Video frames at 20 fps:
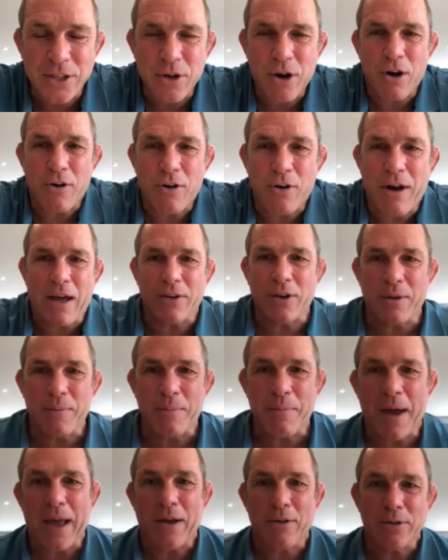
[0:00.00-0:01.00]
So around
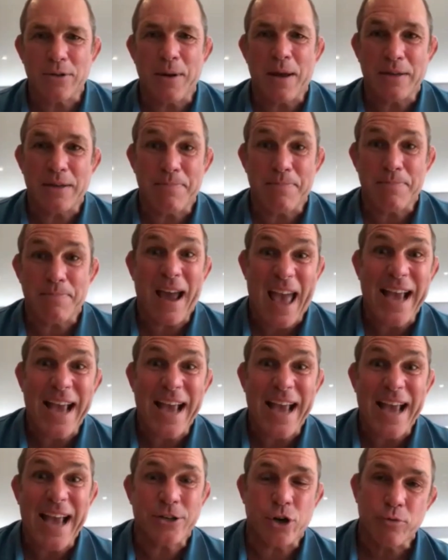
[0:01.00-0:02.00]
my
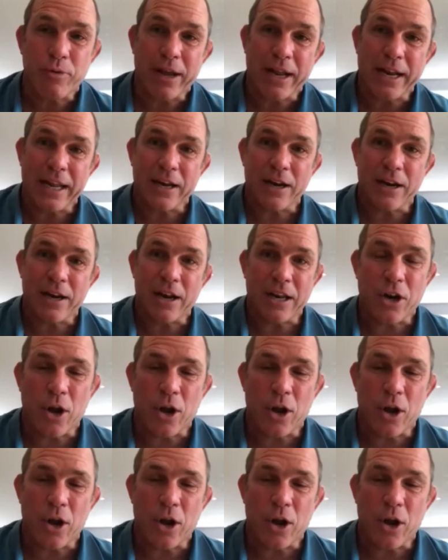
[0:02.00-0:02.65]
age group, really, and